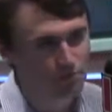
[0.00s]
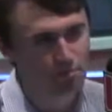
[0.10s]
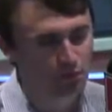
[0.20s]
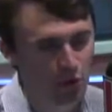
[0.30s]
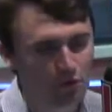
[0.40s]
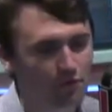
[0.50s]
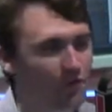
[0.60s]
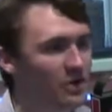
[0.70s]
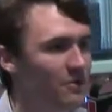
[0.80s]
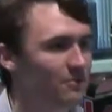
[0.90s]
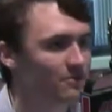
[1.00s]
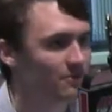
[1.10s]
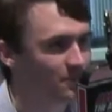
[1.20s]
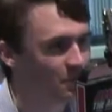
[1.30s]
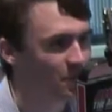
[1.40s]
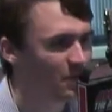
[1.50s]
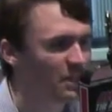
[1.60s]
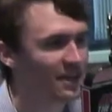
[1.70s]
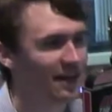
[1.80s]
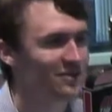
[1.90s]
pro-freedom,
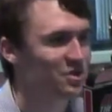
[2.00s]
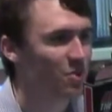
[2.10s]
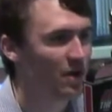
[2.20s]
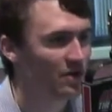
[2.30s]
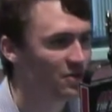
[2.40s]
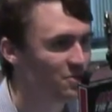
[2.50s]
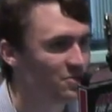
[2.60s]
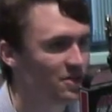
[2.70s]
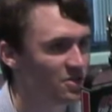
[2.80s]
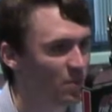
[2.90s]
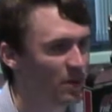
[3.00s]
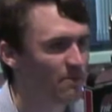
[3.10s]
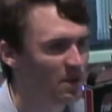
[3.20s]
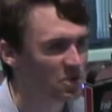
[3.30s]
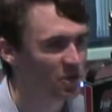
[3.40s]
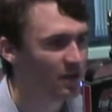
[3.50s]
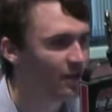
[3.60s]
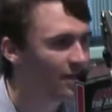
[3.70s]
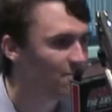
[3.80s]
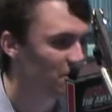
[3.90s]
index you want to use as a way to measure it.
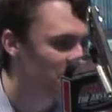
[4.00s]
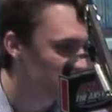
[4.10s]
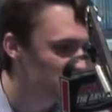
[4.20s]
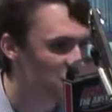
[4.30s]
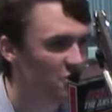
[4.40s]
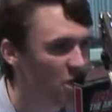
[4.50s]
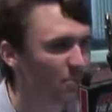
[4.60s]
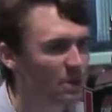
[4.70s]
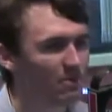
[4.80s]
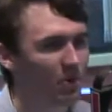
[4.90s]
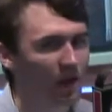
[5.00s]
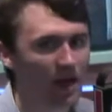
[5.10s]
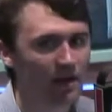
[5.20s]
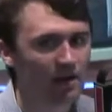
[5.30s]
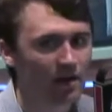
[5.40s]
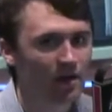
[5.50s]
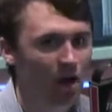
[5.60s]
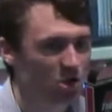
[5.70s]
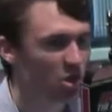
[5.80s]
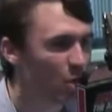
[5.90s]
But these are young people that
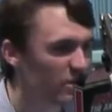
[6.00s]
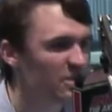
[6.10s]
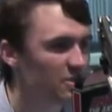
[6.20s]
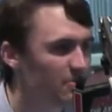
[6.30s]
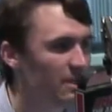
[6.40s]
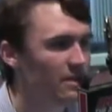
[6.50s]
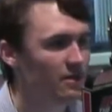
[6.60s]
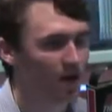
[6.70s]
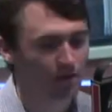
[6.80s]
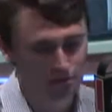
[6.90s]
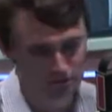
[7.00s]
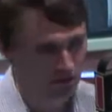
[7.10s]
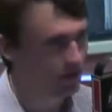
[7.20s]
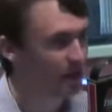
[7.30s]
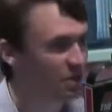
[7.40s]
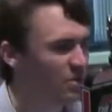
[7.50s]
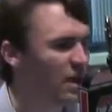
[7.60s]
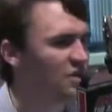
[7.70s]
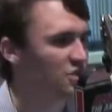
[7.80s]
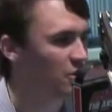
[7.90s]
are going to be, like you and I, Joe.